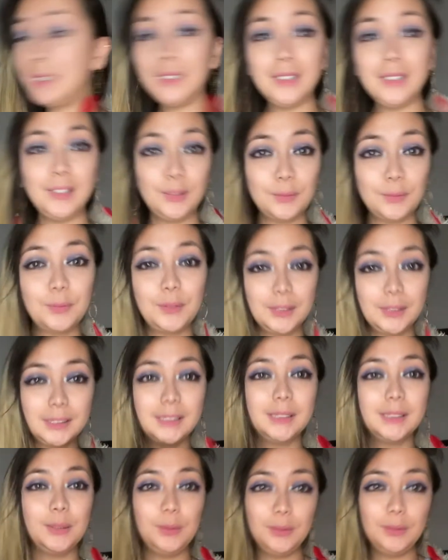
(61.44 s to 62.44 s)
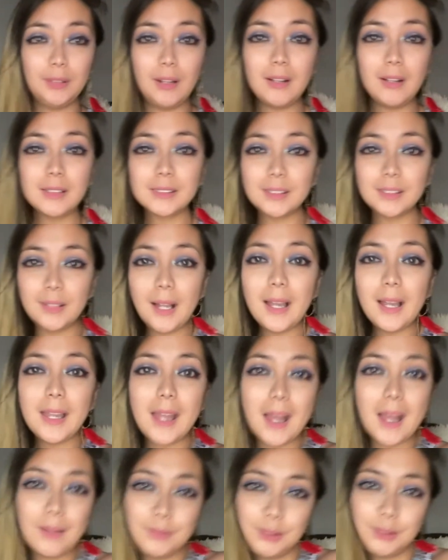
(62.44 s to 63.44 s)
here for so long, so I
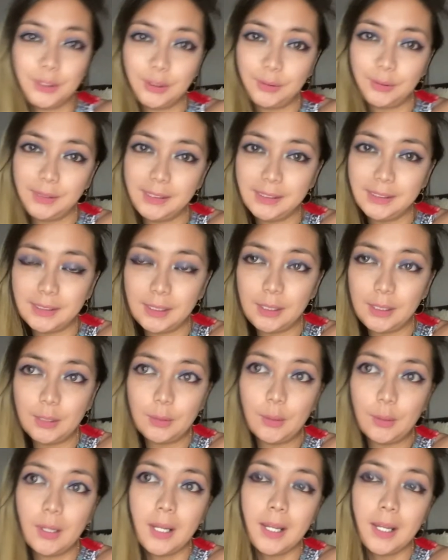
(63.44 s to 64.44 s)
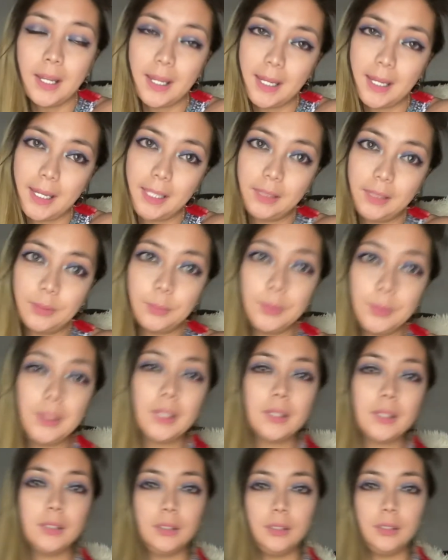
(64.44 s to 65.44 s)
have to show this to you. And we
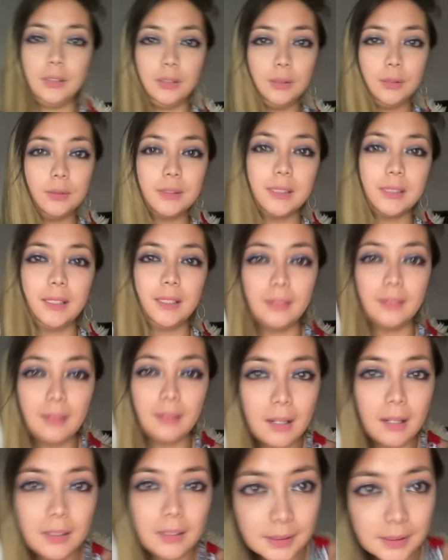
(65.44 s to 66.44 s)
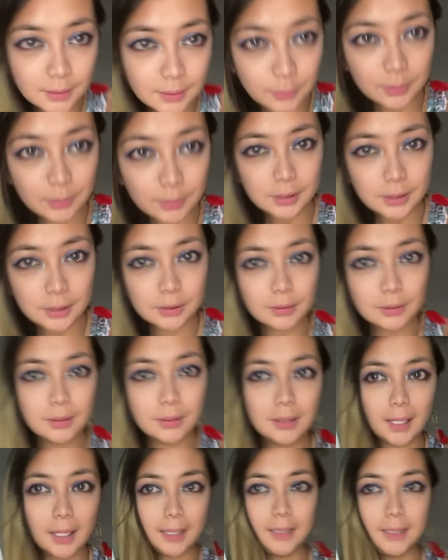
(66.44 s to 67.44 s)
are using a not so natural
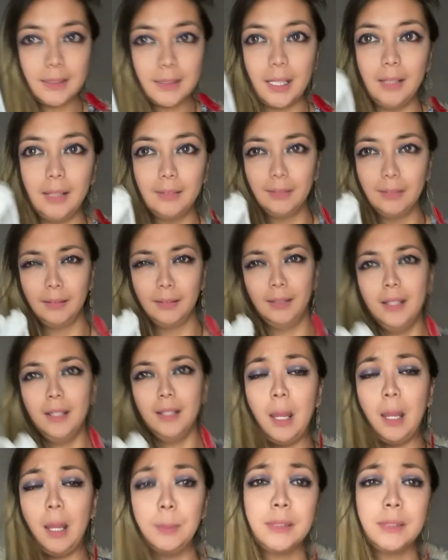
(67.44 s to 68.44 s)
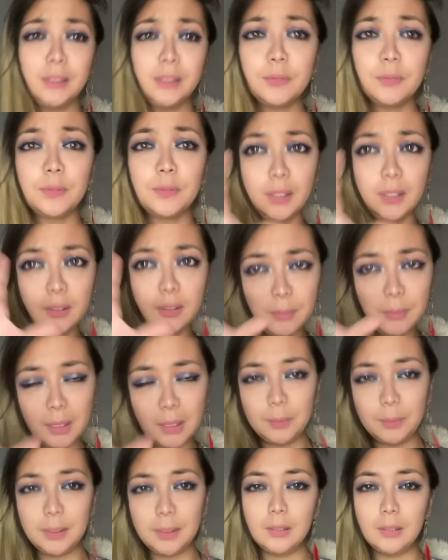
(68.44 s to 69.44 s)
light. I'm still in front of my
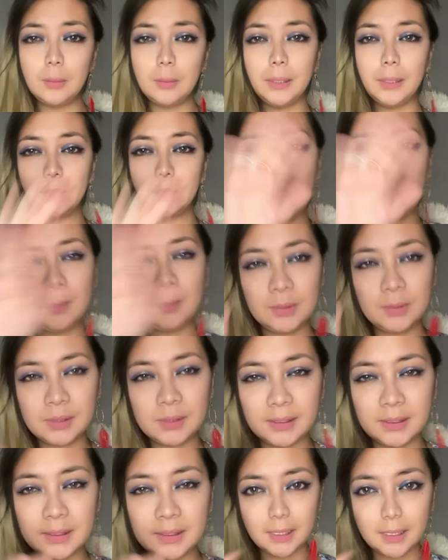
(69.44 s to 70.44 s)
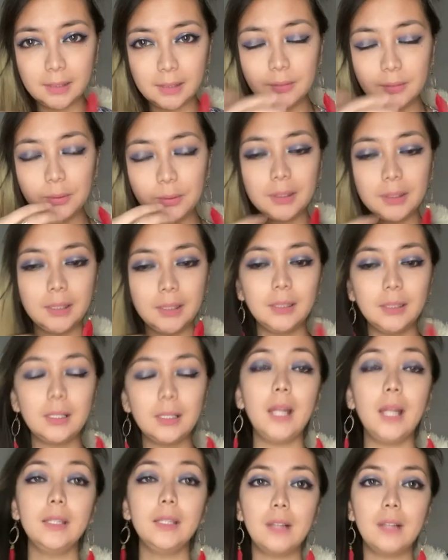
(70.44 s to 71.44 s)
window, but I'm using this tiny ring light that
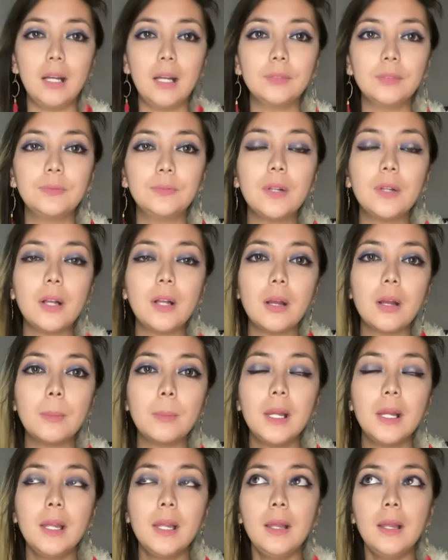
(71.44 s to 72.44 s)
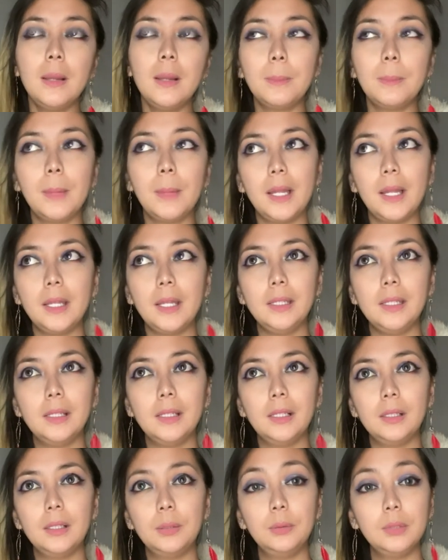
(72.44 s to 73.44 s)
I got from
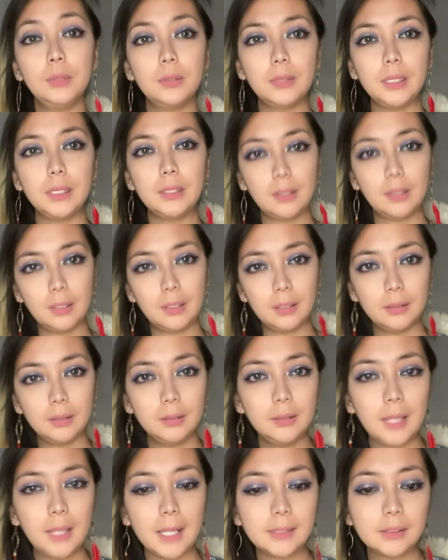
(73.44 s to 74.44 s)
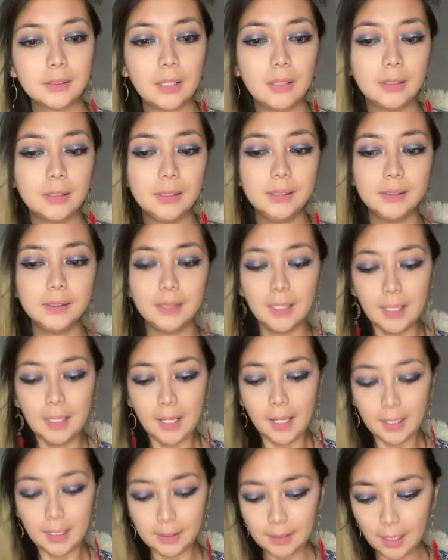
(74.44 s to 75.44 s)
my Ullared haul last August.
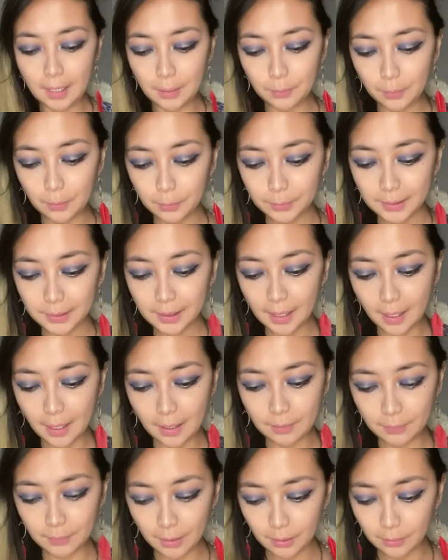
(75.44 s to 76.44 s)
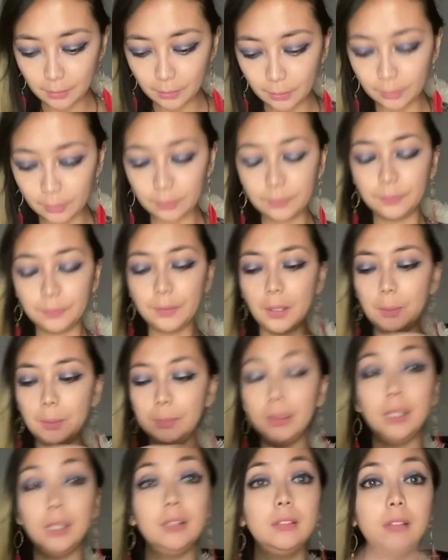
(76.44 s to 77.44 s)
And now we have a haul from
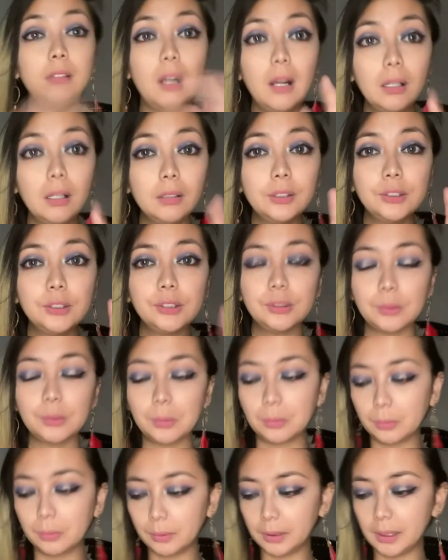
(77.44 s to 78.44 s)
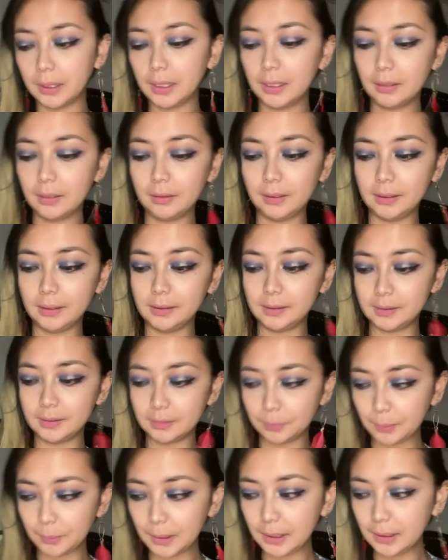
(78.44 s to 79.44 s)
the dollar store here in
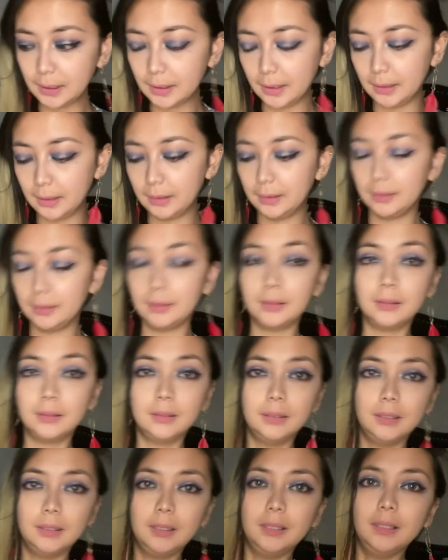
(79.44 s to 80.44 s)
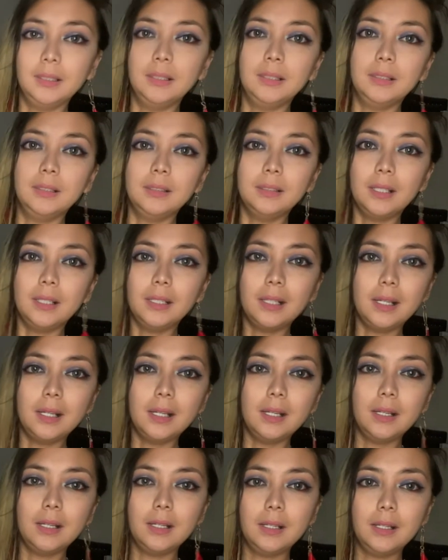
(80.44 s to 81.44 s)
Sweden.
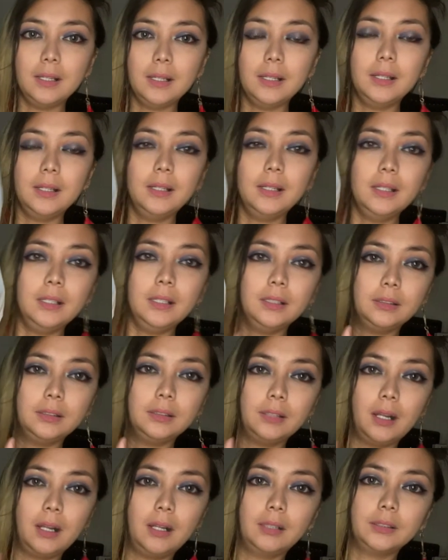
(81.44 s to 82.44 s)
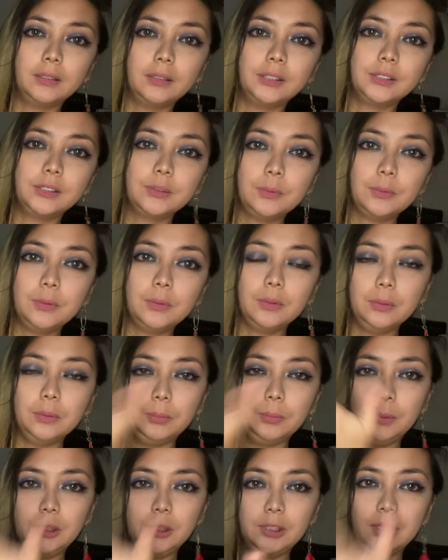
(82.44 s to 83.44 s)
Ta-da! Dollar store,
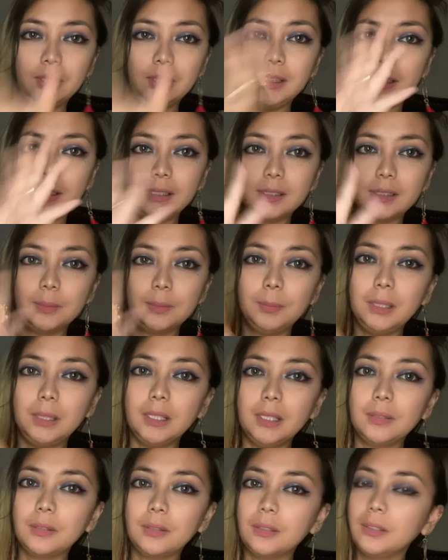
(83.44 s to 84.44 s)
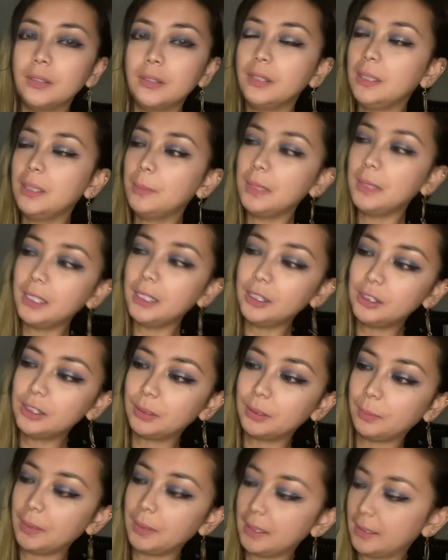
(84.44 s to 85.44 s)
which is mirror image
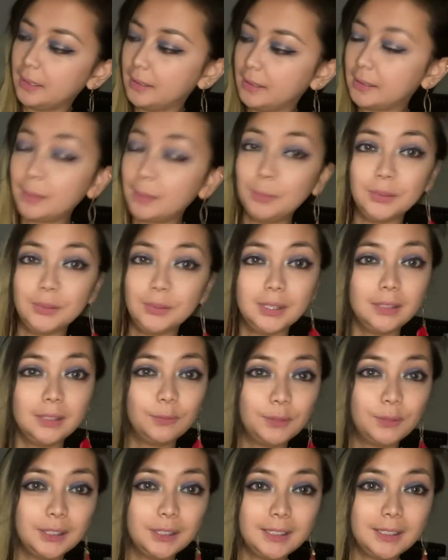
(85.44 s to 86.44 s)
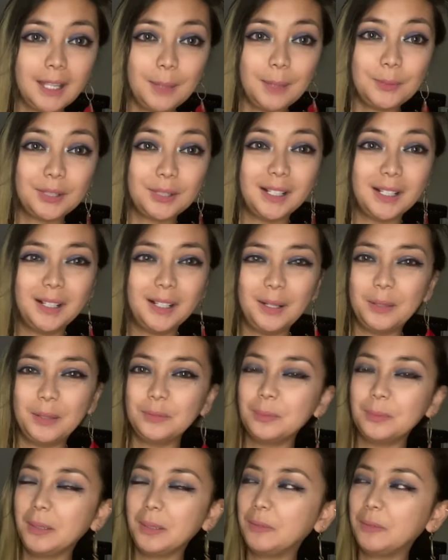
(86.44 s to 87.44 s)
because I'm using the front camera of
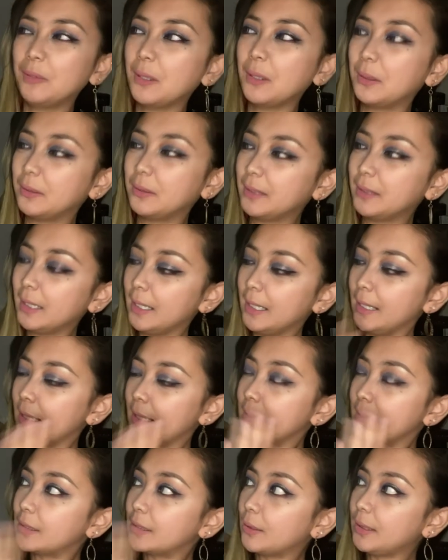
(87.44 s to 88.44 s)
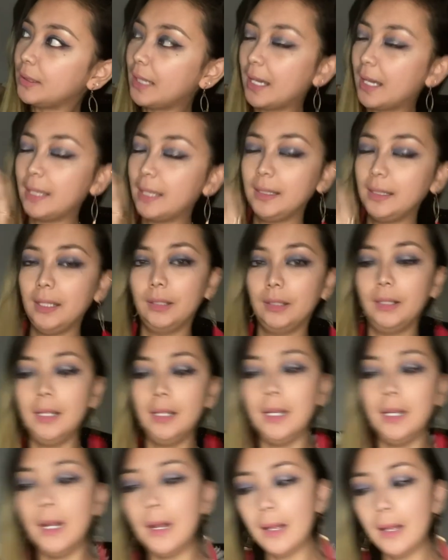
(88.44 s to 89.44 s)
my phone. So yeah, there.
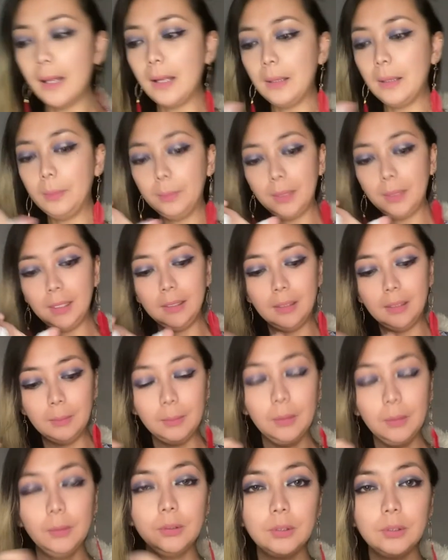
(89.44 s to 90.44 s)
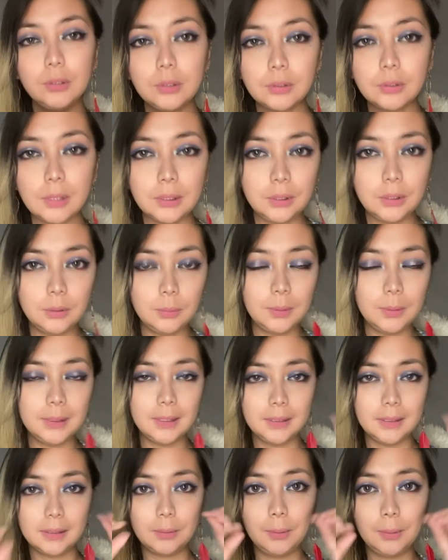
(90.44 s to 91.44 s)
And I'm going to try to do it
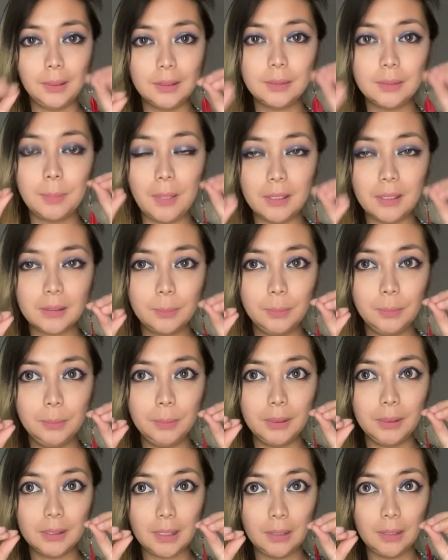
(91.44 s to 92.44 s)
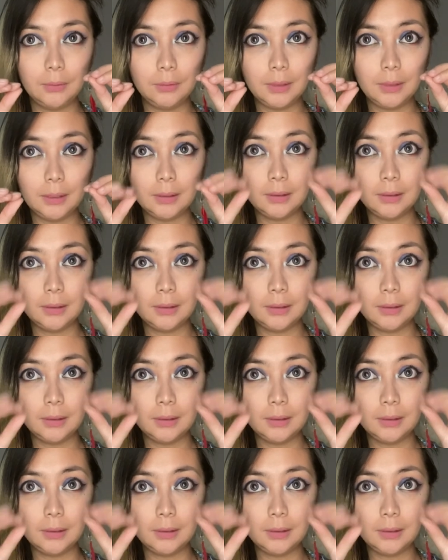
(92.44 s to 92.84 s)
as quick as possible because I know that